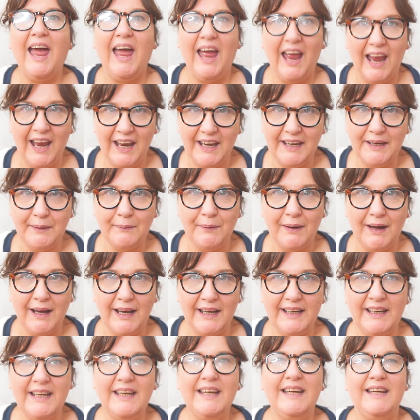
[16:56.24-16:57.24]

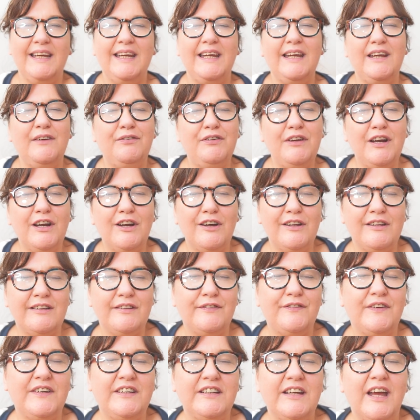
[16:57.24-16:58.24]
Anyway, if you like this
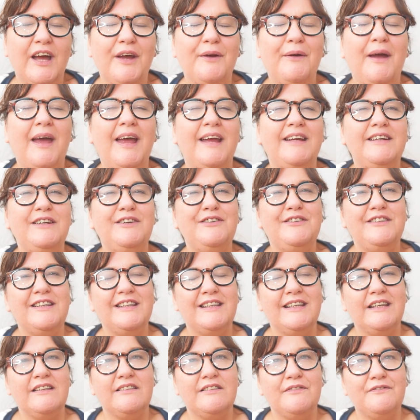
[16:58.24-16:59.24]
video and you
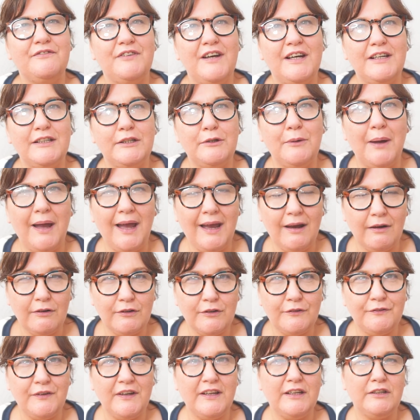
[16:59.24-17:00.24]
did get some value out
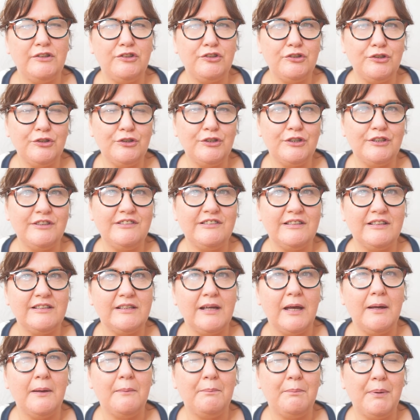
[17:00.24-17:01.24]
of it, do
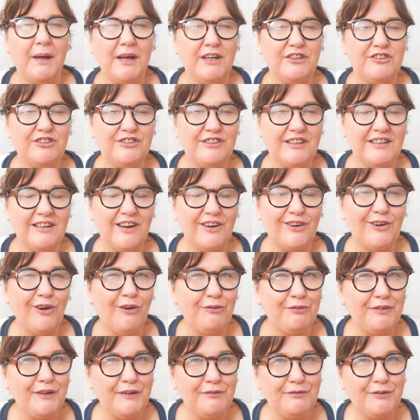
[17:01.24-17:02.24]
consider purchasing a
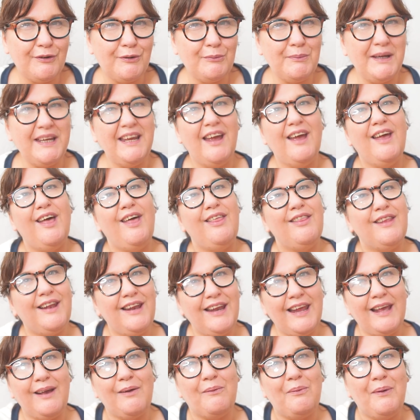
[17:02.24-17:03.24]
coffee for me. The
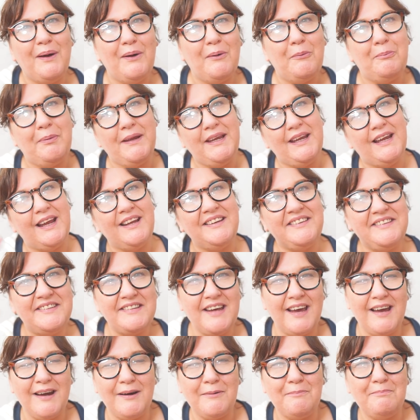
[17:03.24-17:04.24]
link will be
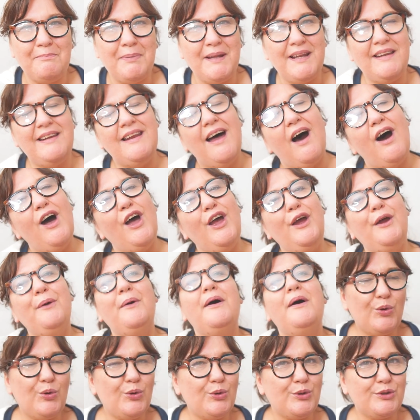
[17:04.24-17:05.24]
down below.
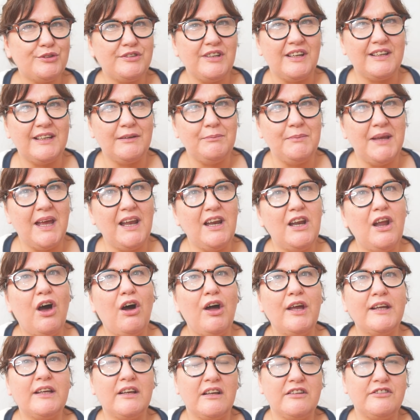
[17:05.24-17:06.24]
Also, give me a
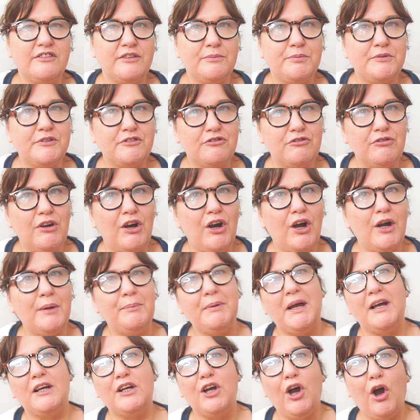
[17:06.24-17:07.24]
like, a subscribe,
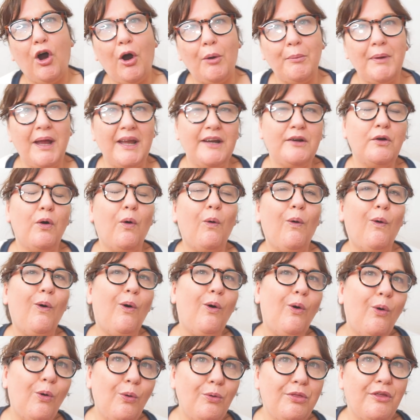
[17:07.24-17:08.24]
a comment,
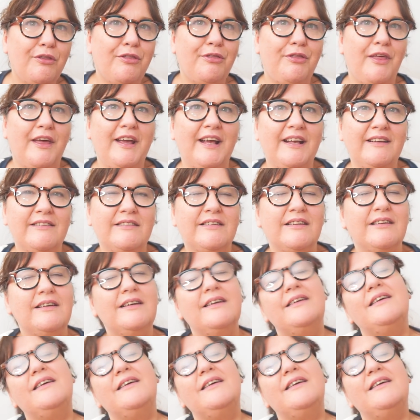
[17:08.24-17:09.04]
all the things.